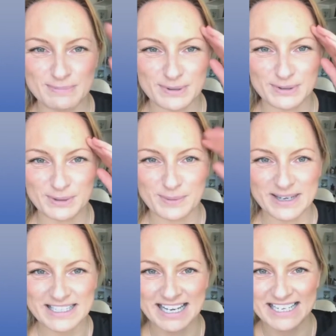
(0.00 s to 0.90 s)
put all the
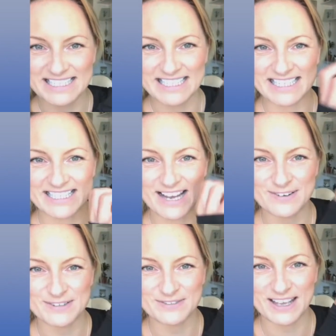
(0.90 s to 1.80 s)
weird ideas out
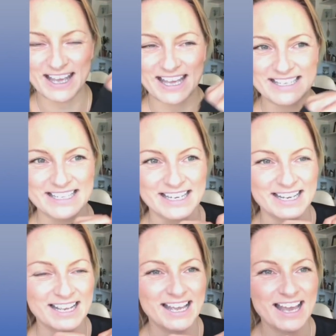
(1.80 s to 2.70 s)
of your head,
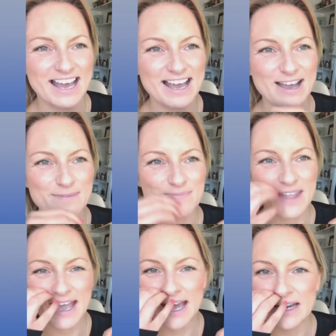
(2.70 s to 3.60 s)

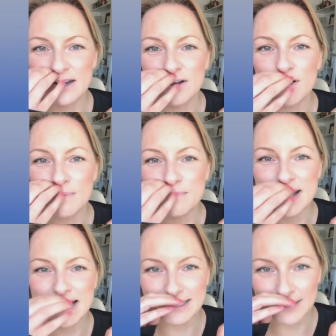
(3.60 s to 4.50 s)
and not
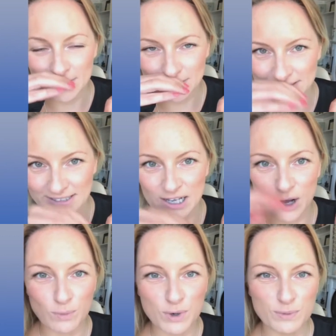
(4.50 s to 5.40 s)
make the whole thing
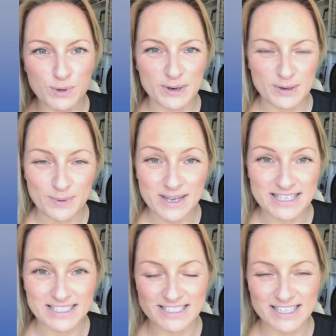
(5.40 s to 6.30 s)
woo-woo and weird,
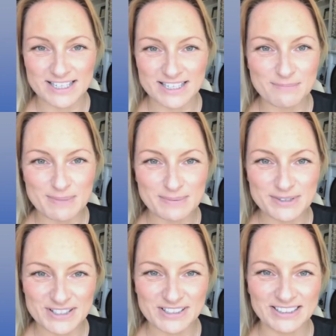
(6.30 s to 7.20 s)
because some people
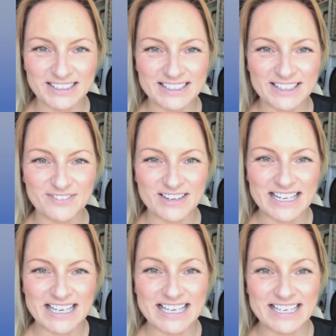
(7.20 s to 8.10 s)
still think that it really
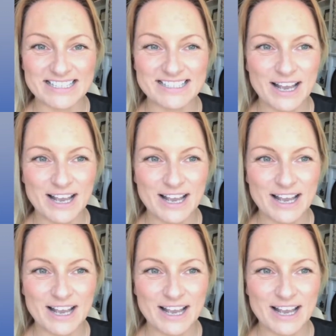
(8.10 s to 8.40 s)
is.